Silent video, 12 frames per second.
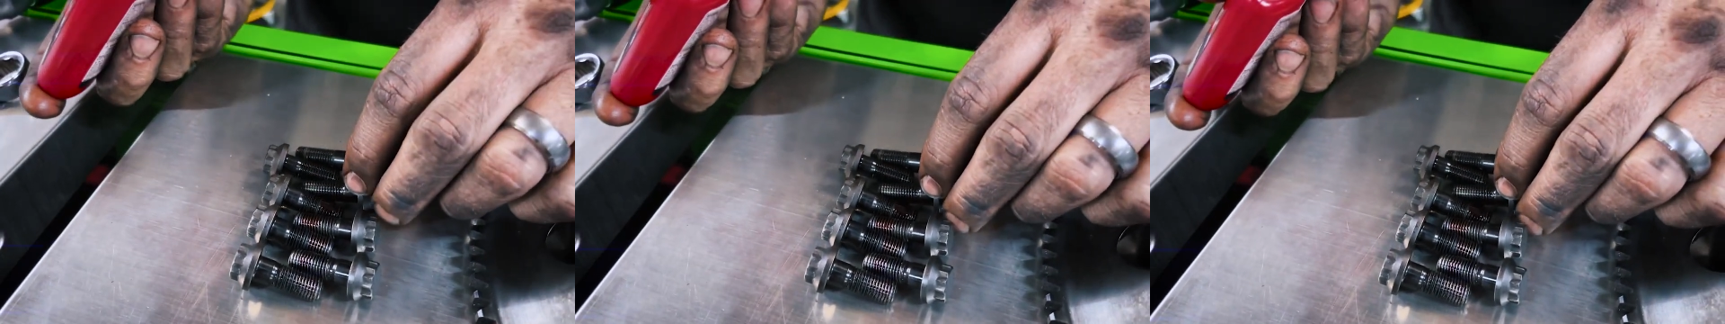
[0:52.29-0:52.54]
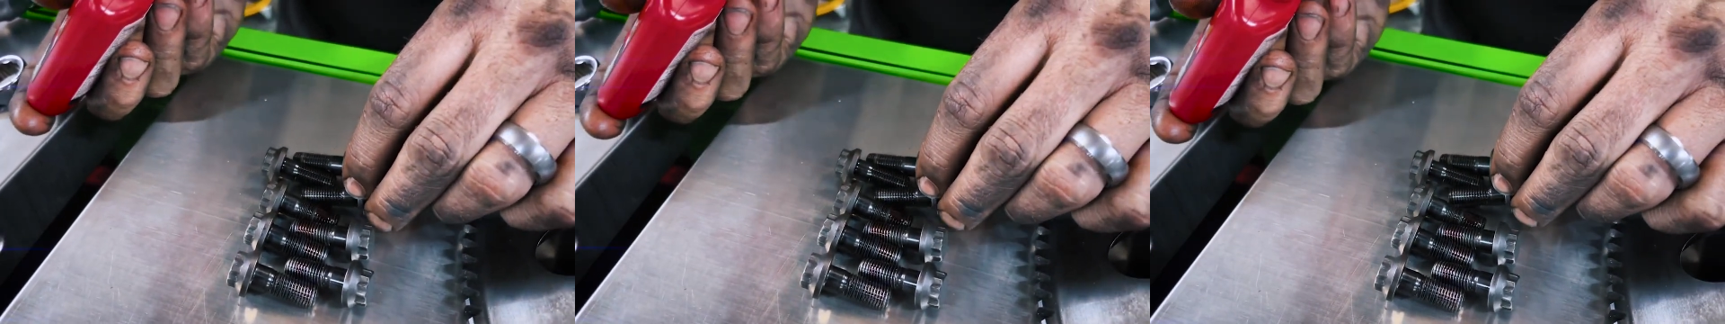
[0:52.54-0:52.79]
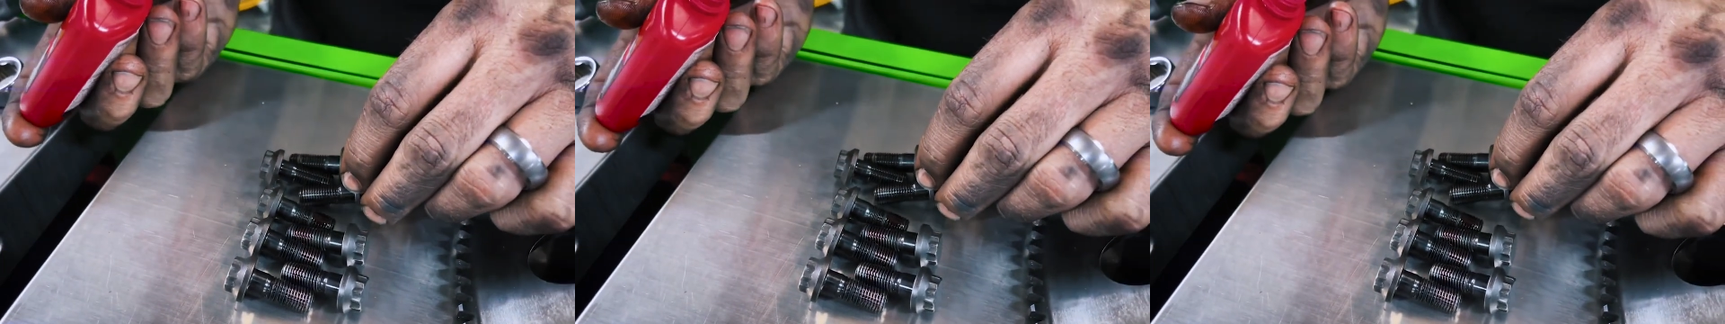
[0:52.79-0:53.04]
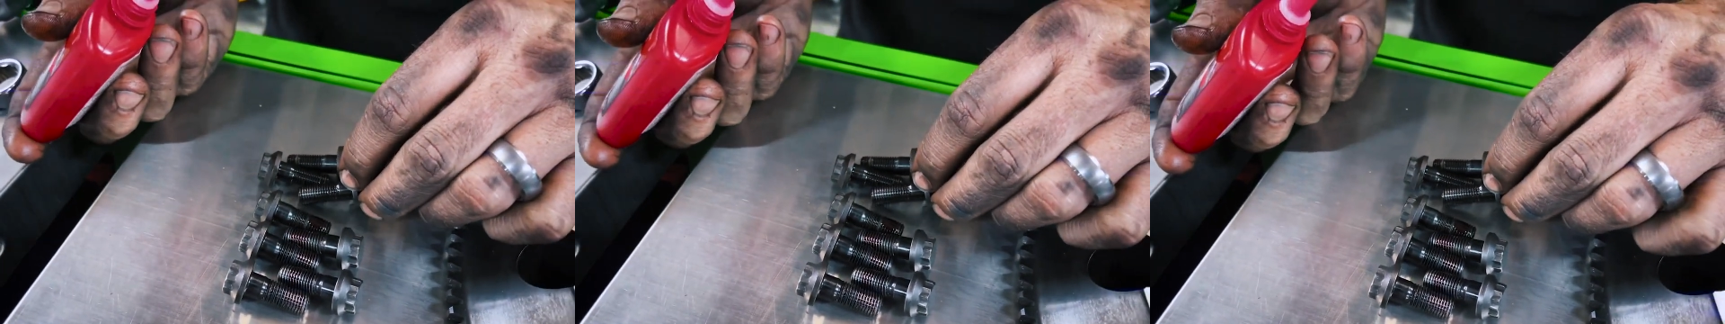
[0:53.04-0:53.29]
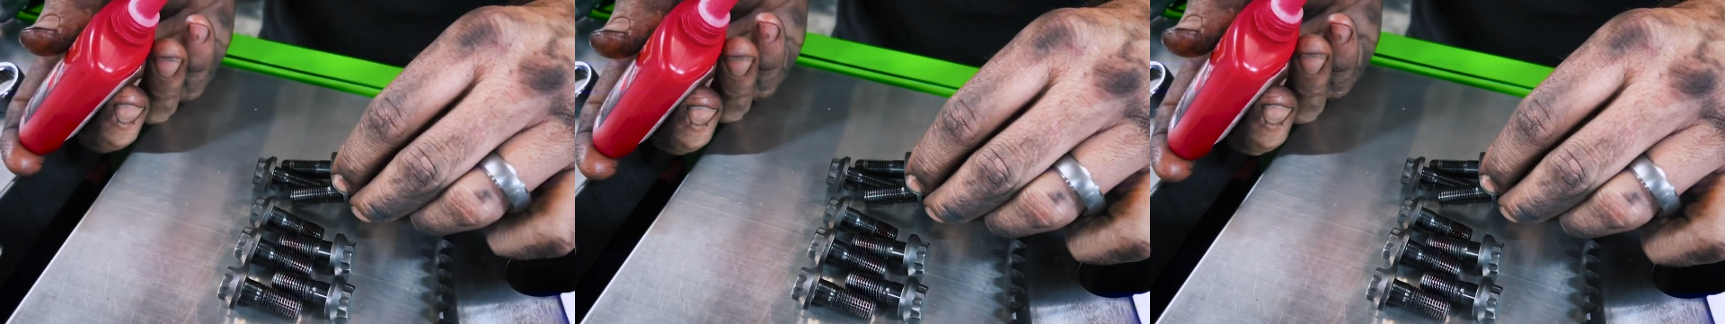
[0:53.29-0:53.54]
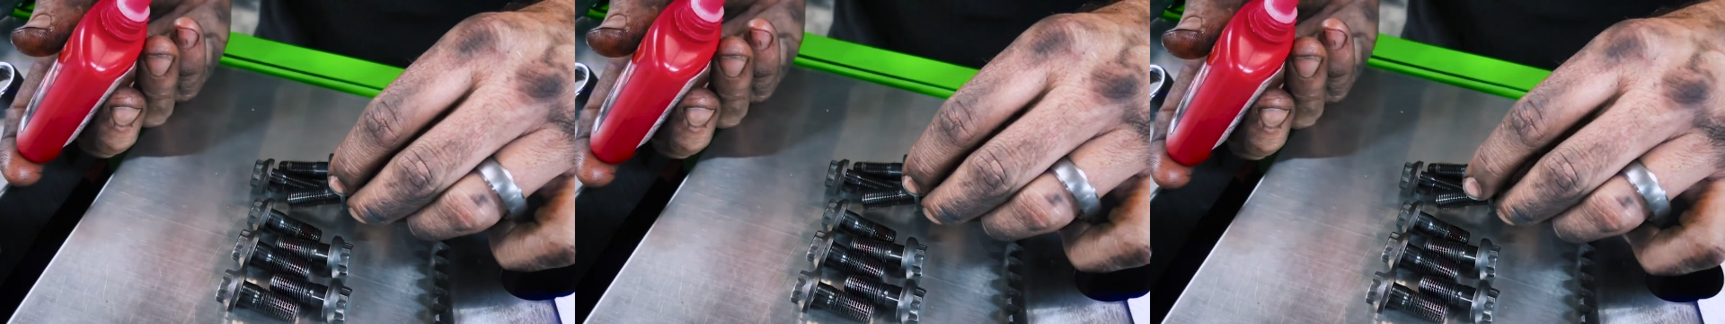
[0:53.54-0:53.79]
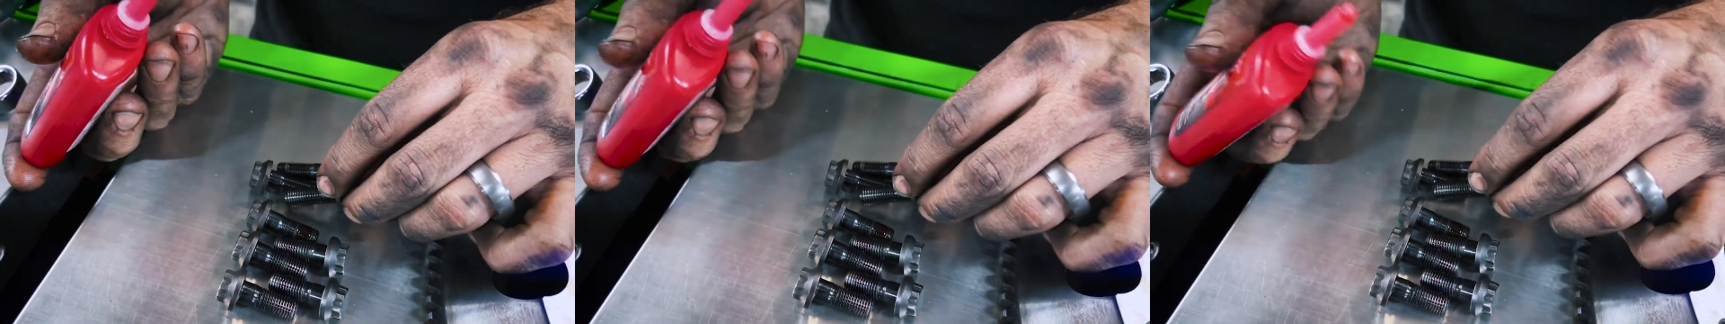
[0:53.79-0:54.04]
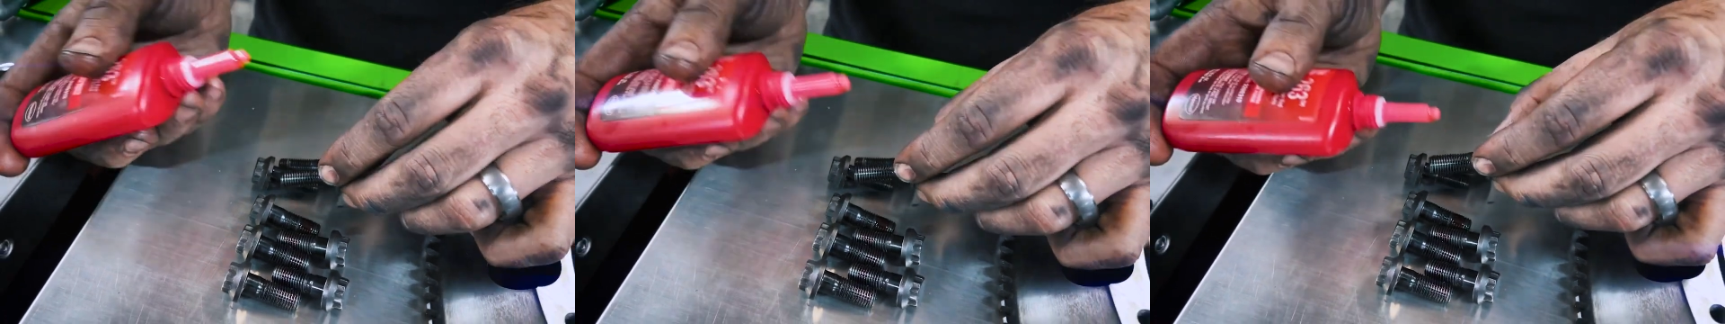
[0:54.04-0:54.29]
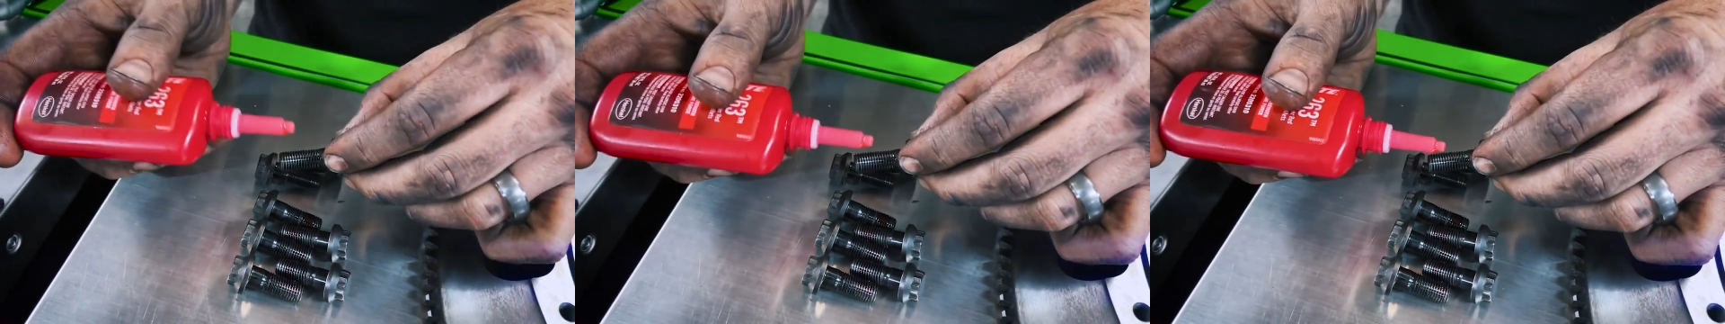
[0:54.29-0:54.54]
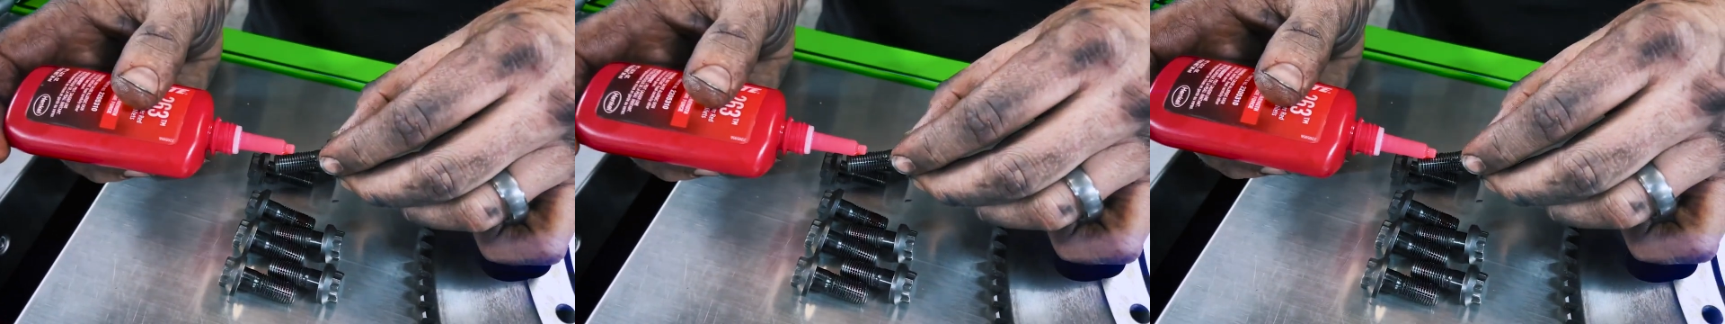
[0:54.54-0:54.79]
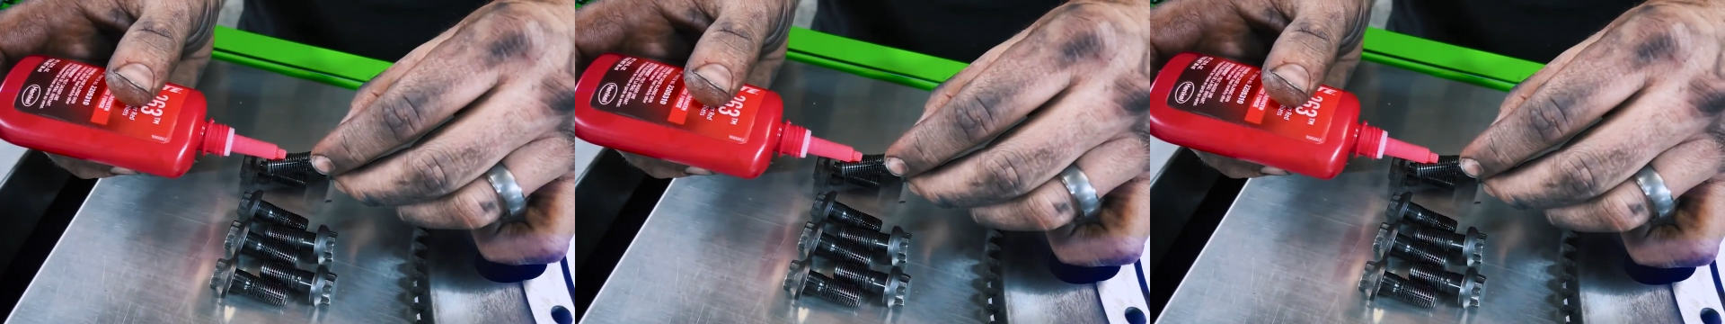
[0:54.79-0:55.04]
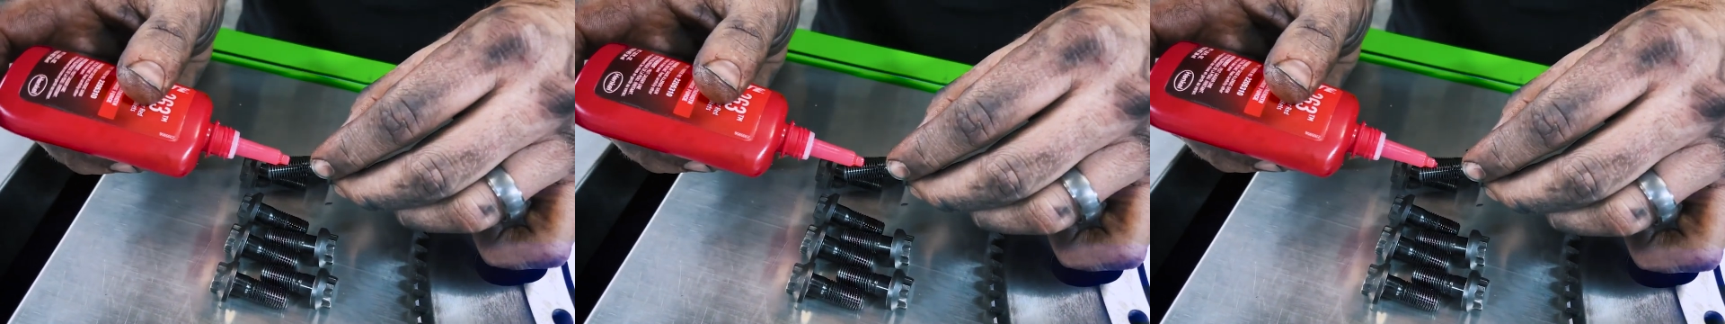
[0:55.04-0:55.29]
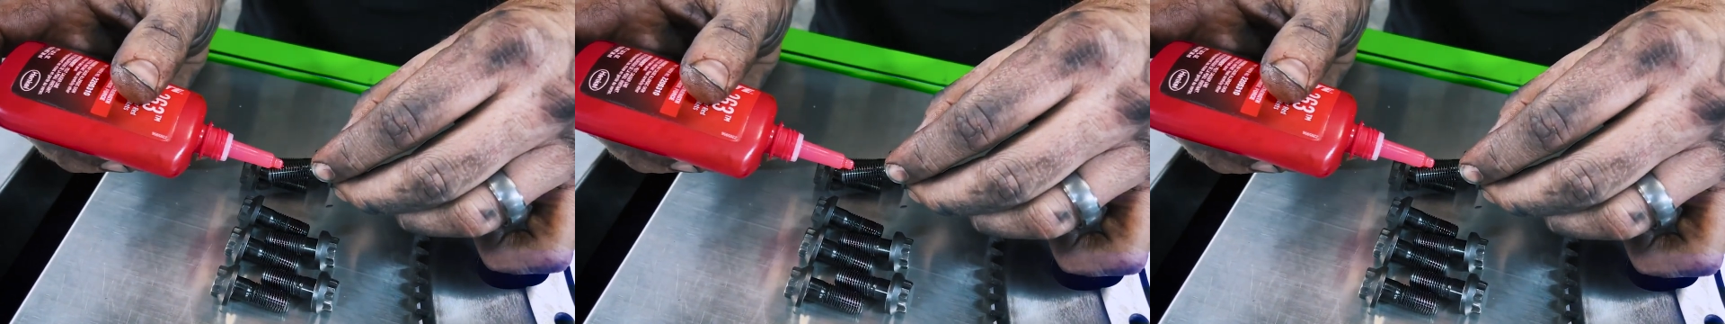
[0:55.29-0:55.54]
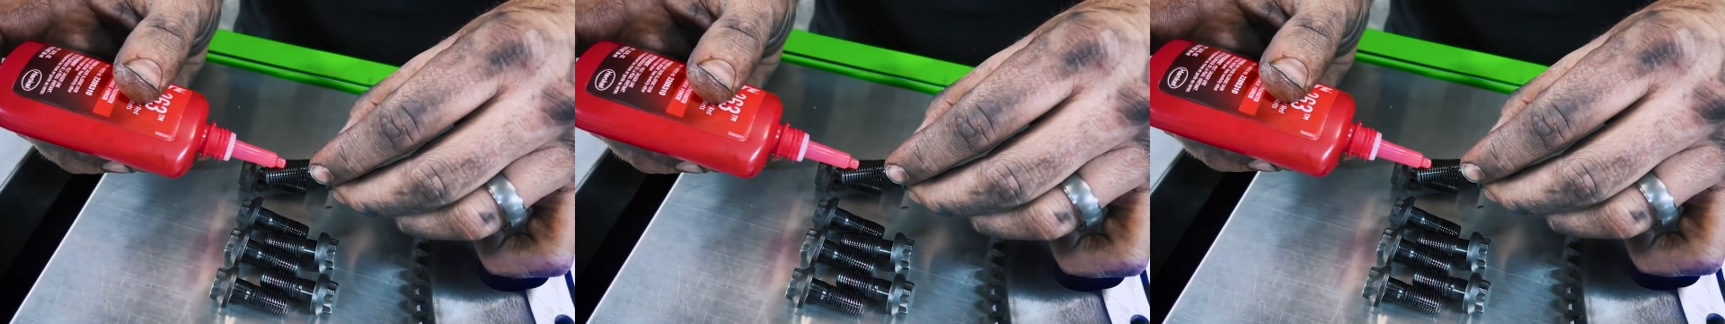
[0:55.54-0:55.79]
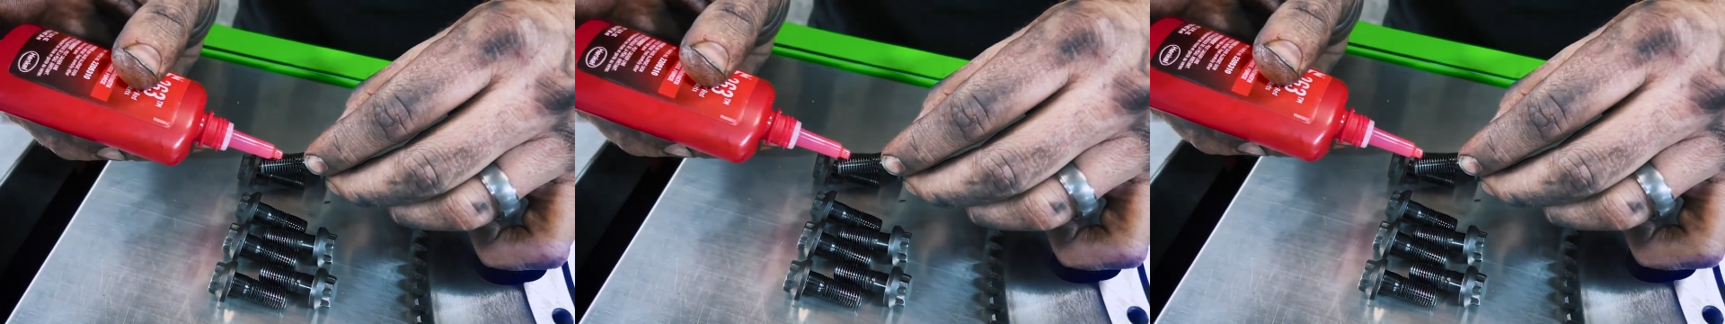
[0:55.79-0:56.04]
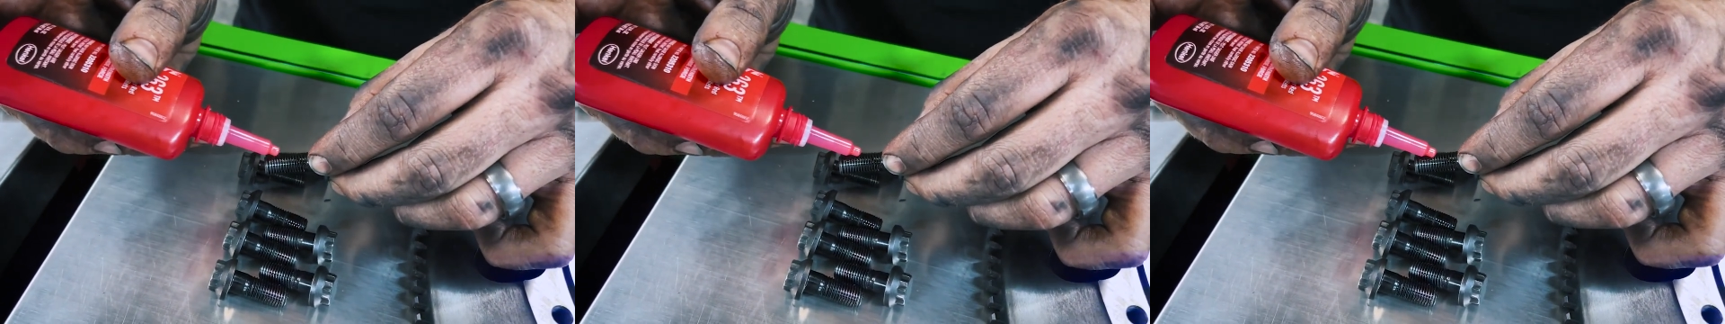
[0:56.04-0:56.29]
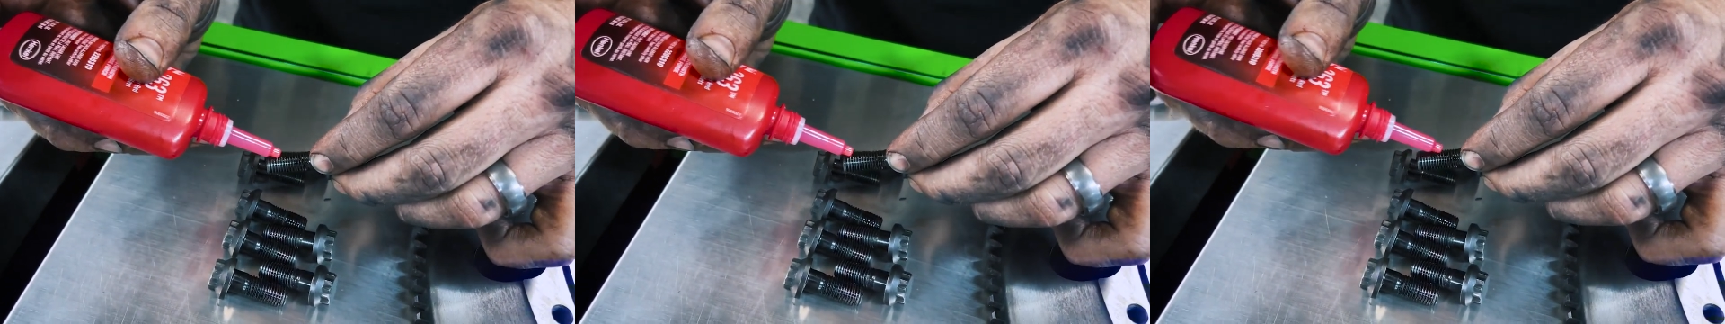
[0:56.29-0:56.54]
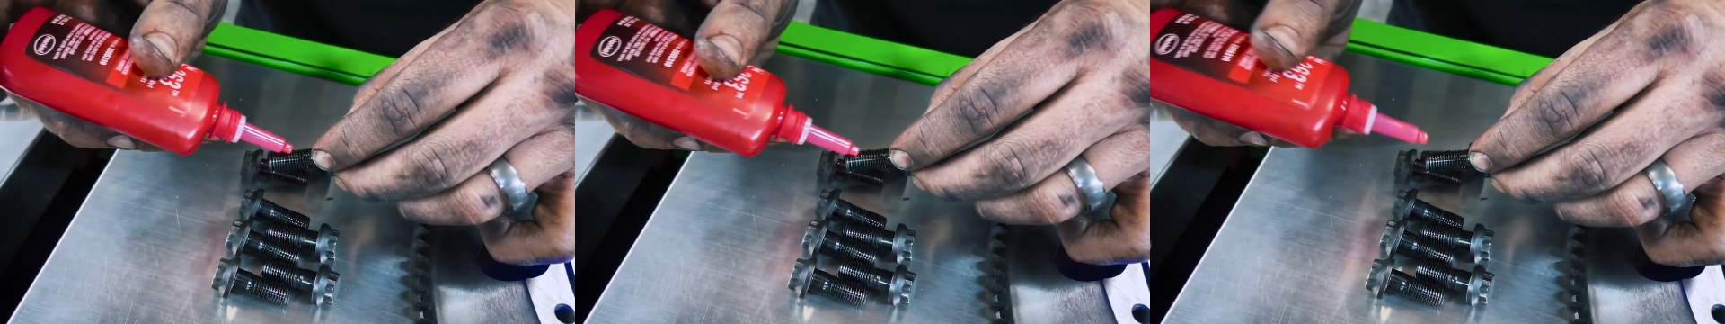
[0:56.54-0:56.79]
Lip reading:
[unreadable: no face in view]